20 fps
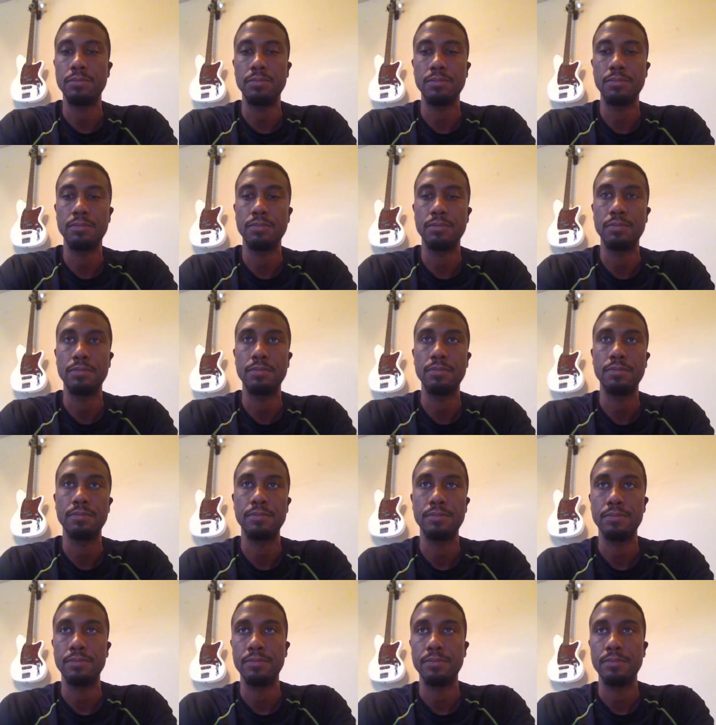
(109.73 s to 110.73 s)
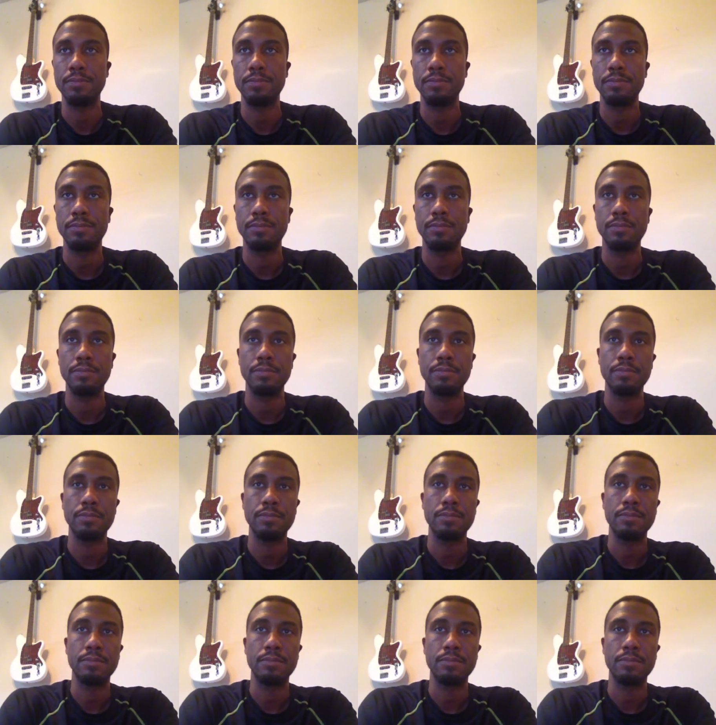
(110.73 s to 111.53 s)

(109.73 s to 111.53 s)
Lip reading: Nothing is said.